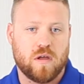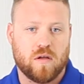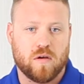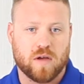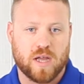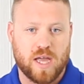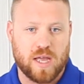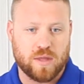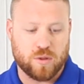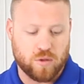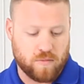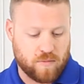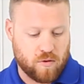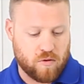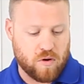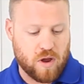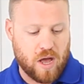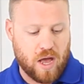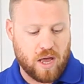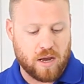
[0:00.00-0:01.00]
Okay, so if you're
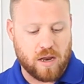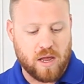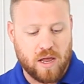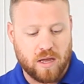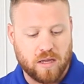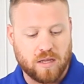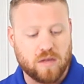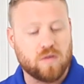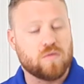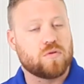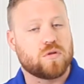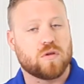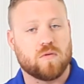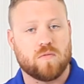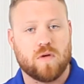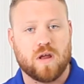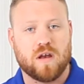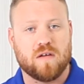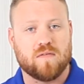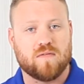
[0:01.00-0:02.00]
not used to
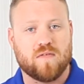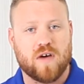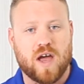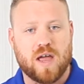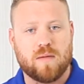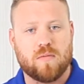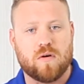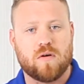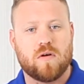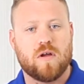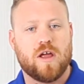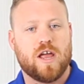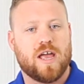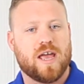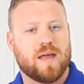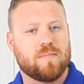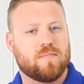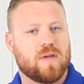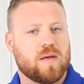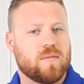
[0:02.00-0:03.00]
running fiber
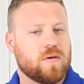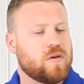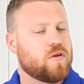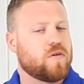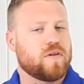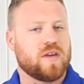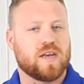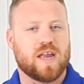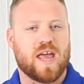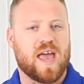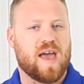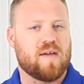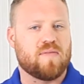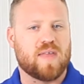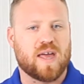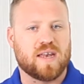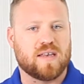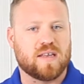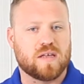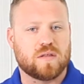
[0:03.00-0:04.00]
and maybe you don't need to have
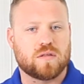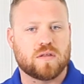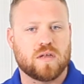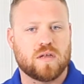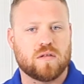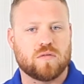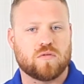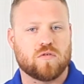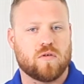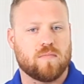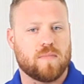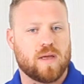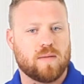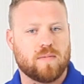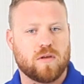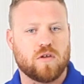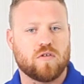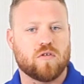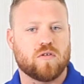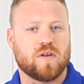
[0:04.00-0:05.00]
that distance or
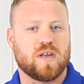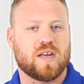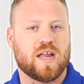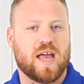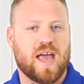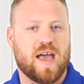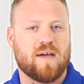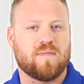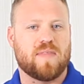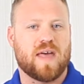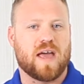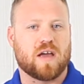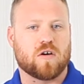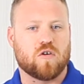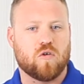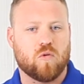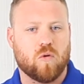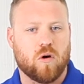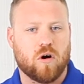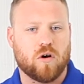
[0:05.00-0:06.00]
maybe you don't need to have that
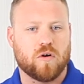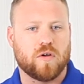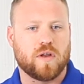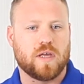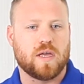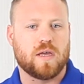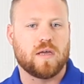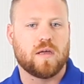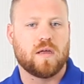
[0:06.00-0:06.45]
quality